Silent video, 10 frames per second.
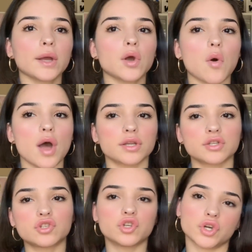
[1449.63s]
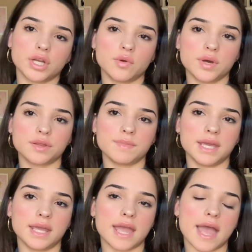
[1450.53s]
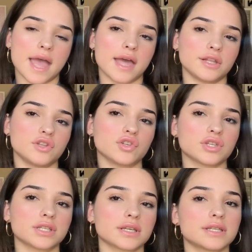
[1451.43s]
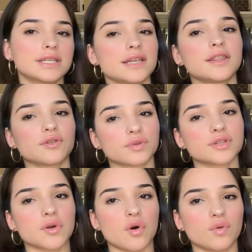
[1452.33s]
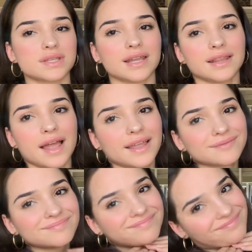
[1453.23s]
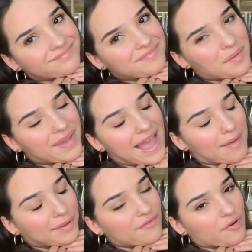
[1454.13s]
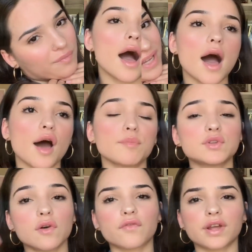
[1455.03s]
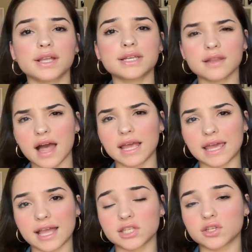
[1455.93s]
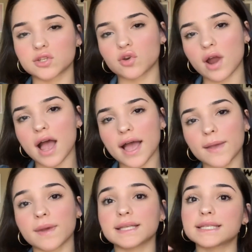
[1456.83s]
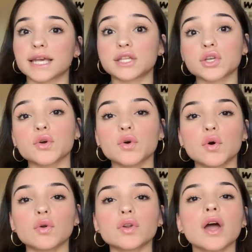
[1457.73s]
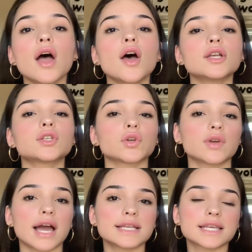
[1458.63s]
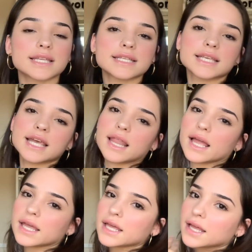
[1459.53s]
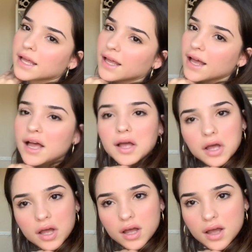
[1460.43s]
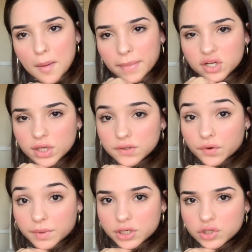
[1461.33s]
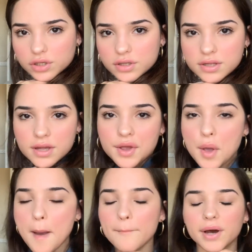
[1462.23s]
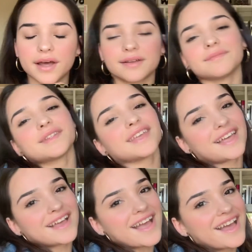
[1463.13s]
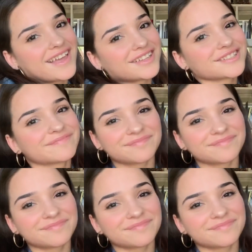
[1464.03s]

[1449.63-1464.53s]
go on this journey with me and just see the results and like be happy for me. Don't forget to like and subscribe and stay tuned so you guys can see like my transformation. But yeah, guys,